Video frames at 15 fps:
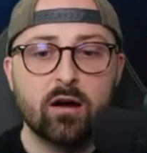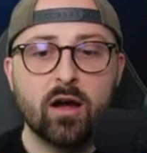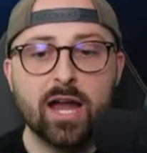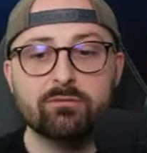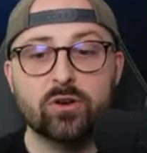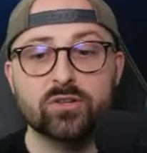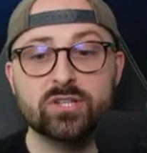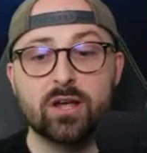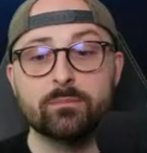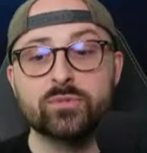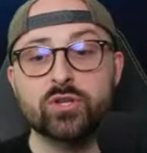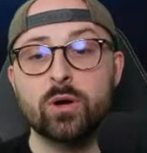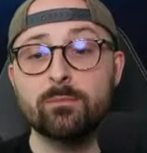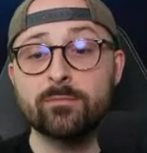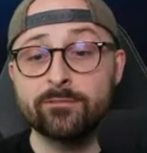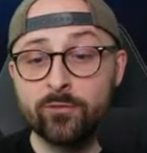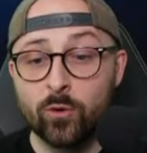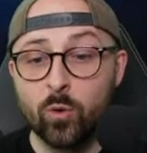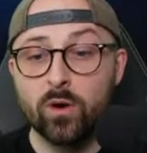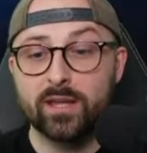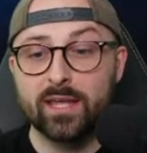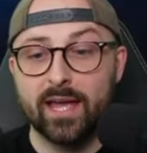Hi Ross, I'm top
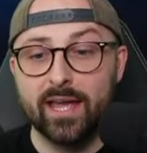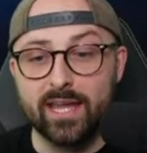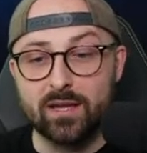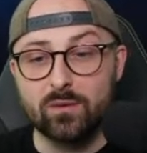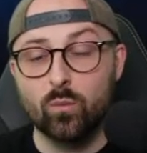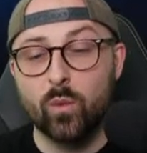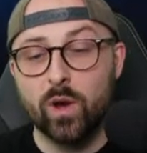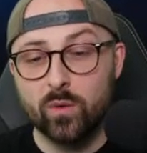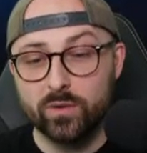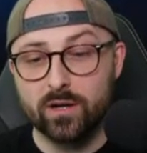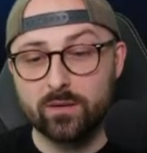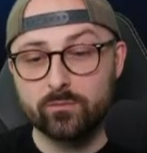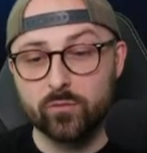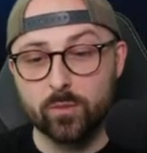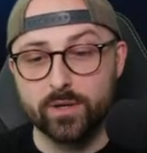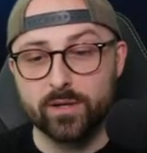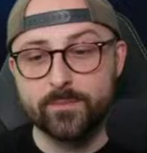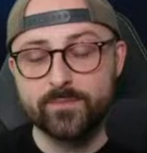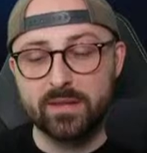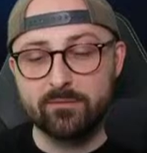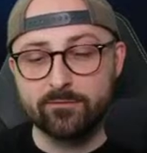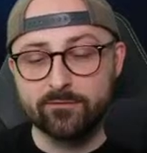4k. Well done,
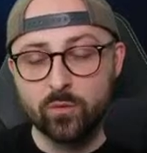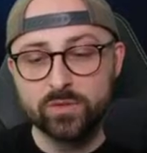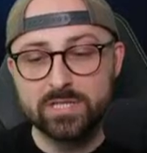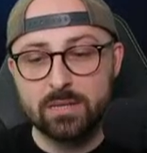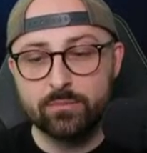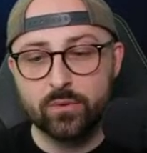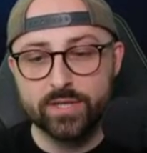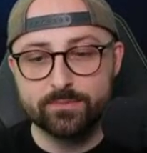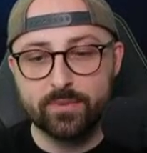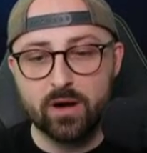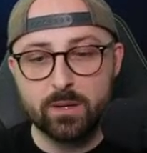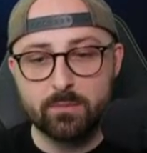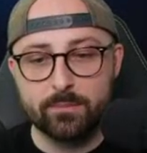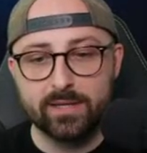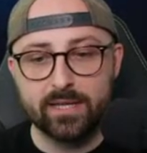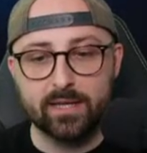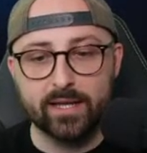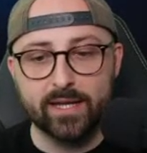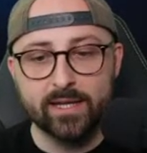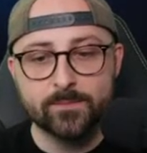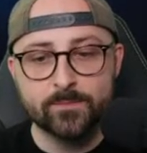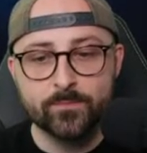Robert. I'm 14 points behind in my mini
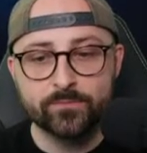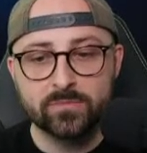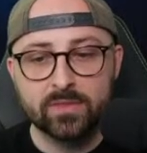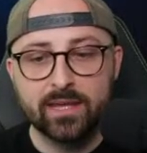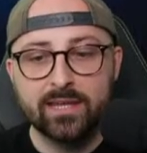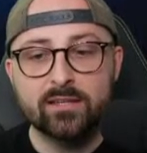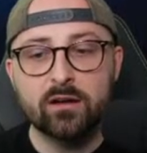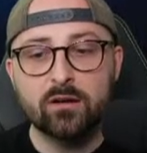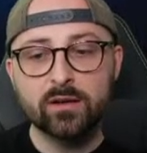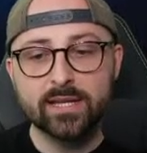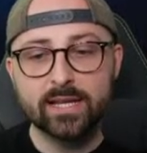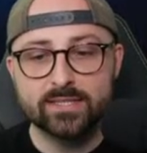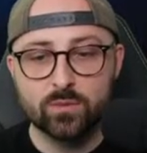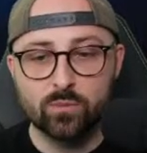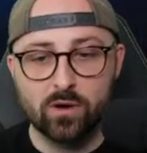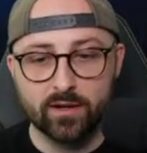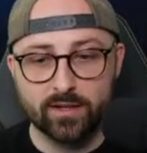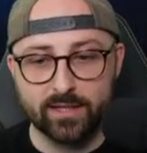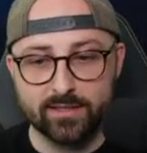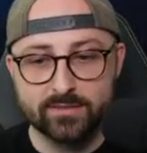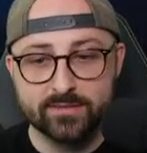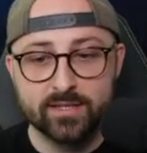league. He can't get to
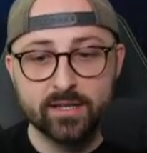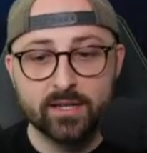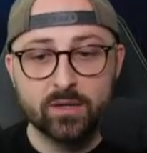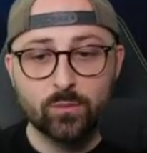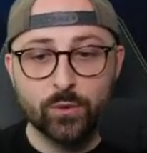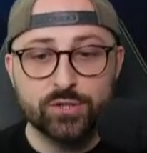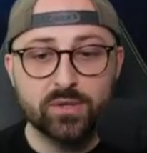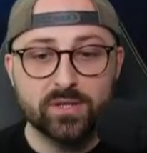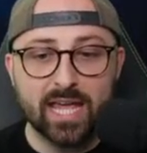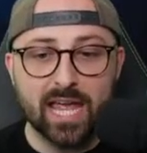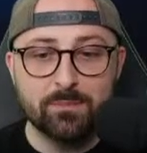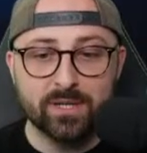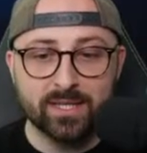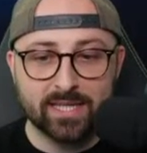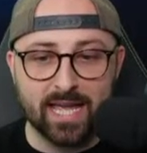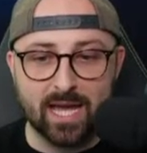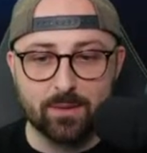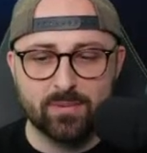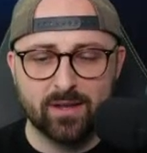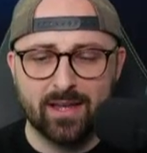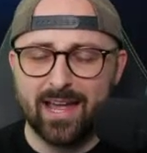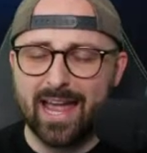Watkins. Would you get him and
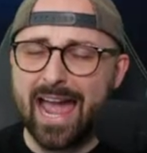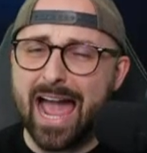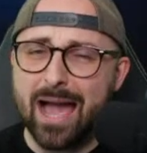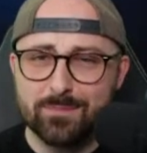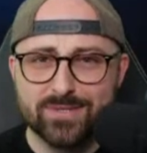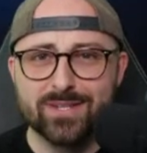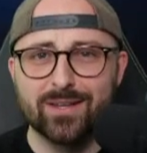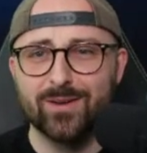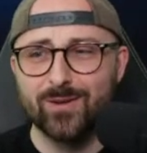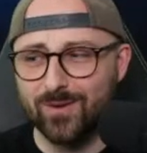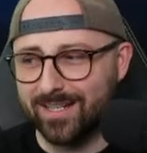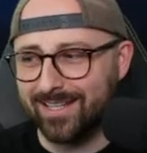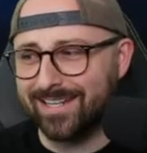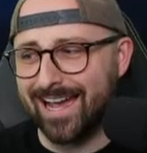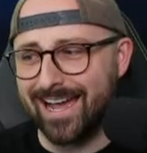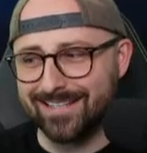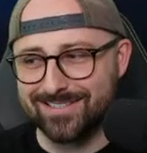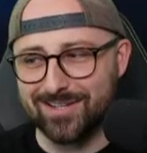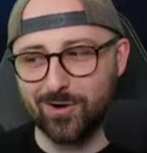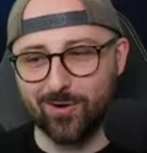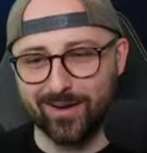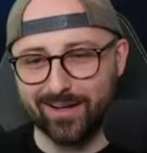cap? Absolutely,
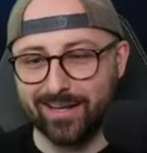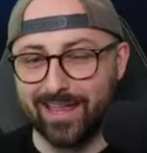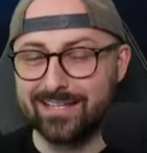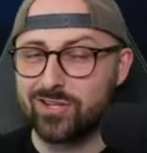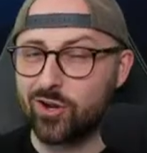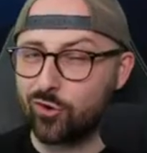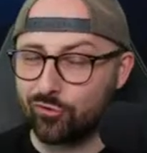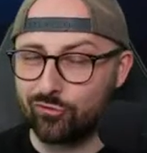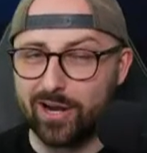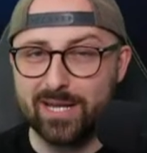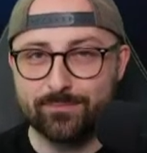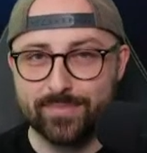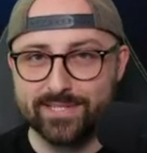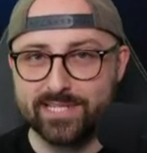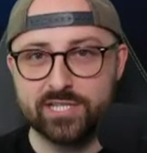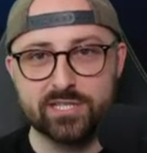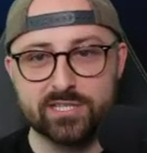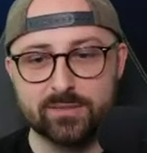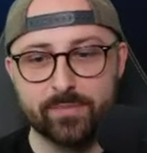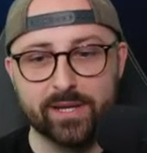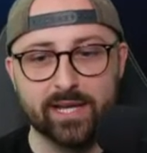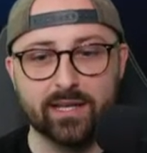categorically. That's a great
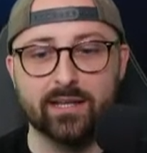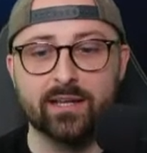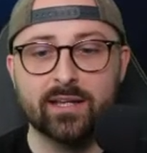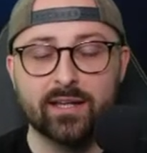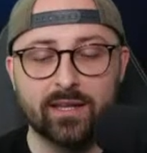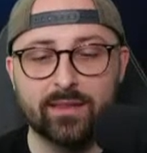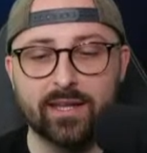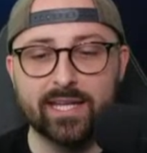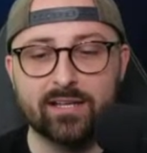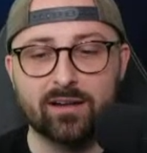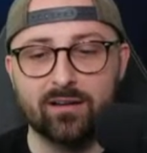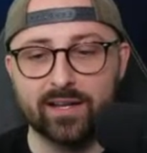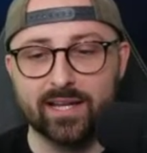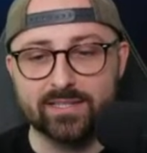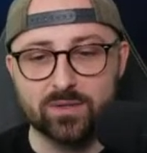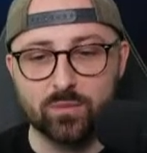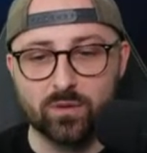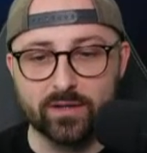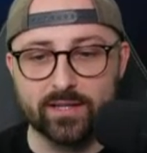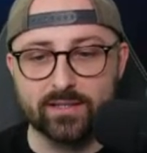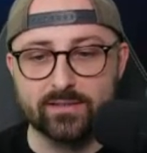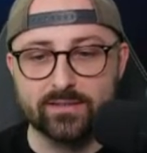position to be in, that he can't get to
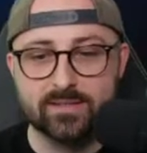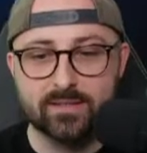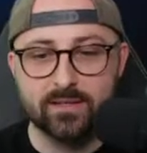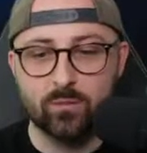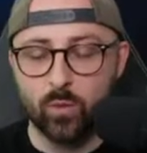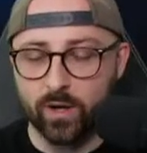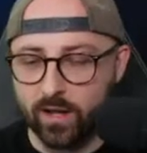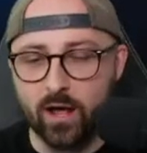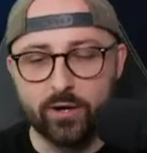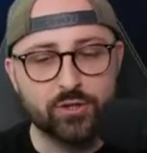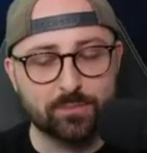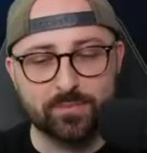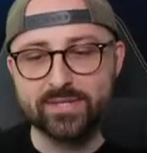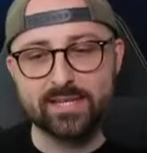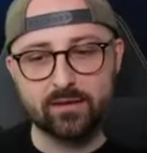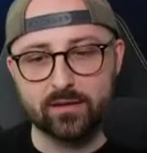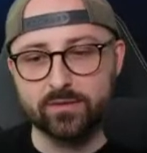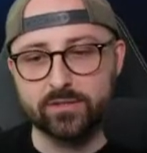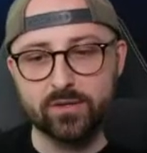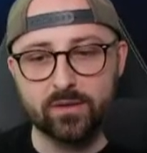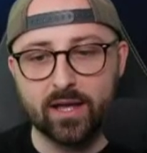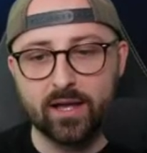Watkins. 100%
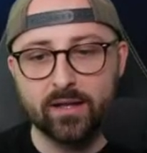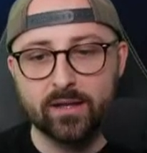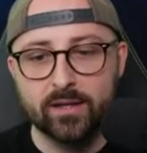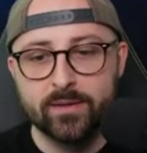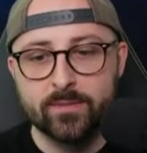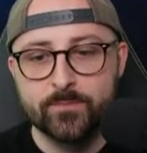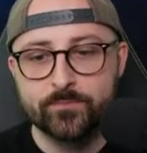I'd do that.